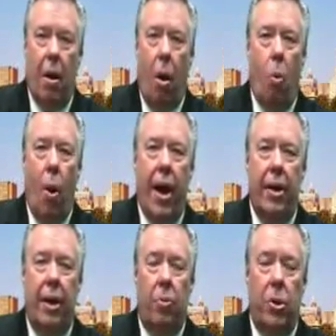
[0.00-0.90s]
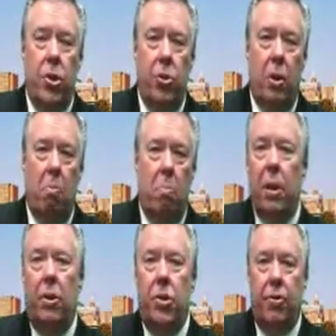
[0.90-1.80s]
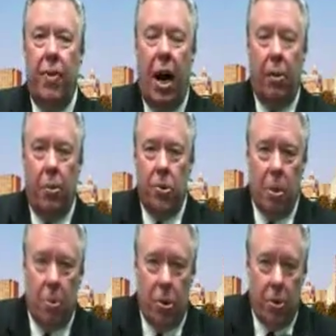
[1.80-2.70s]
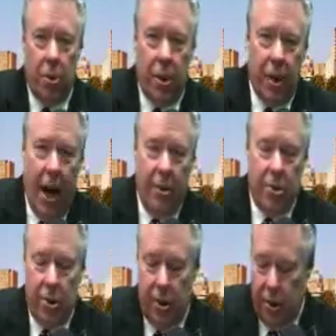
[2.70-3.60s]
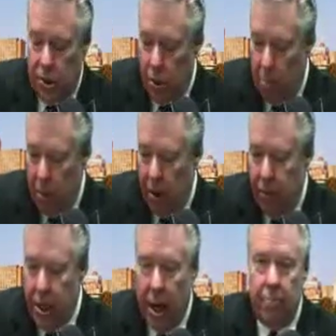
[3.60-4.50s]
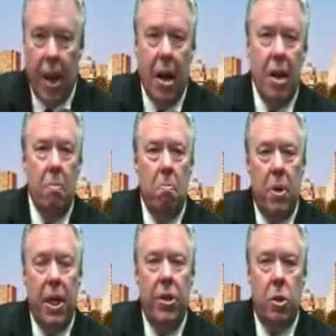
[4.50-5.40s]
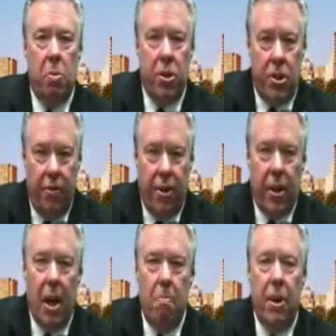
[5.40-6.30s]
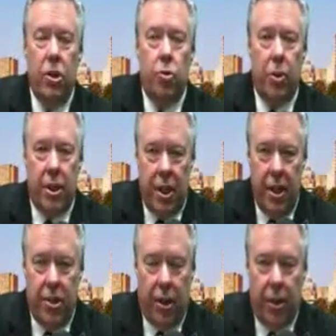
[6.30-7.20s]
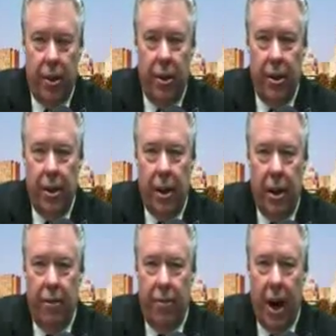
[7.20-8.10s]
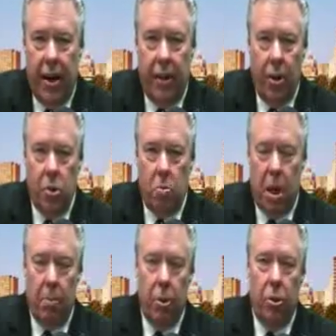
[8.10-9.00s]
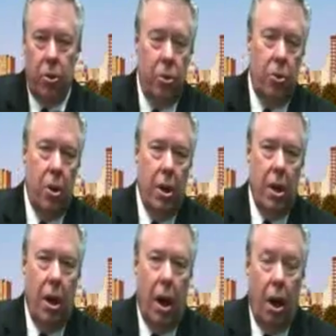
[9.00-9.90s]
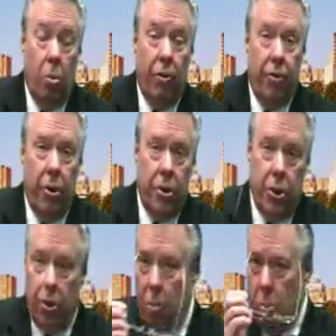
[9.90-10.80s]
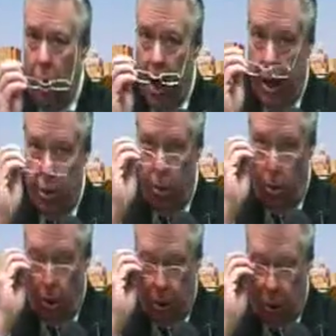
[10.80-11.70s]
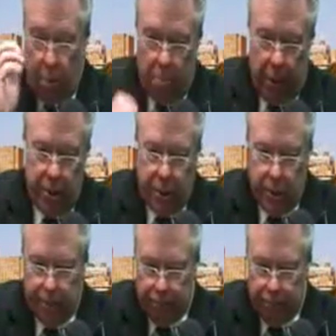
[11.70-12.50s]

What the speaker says: a way in which you can build your followers up to 30,000 in a short period of time. Be specific and be strategic in finding those people who refer to your brand or your business.